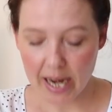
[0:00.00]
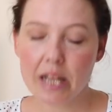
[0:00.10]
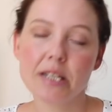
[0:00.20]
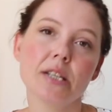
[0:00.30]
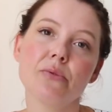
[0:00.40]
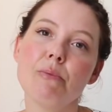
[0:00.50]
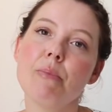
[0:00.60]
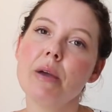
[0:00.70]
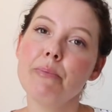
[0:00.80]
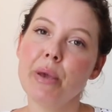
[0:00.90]
and it does
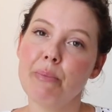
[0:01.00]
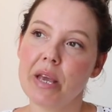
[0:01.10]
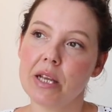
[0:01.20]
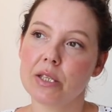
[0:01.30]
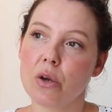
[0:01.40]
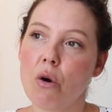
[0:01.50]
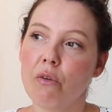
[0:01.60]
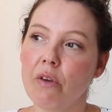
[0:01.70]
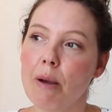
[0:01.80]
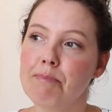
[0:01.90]
remind me a bit of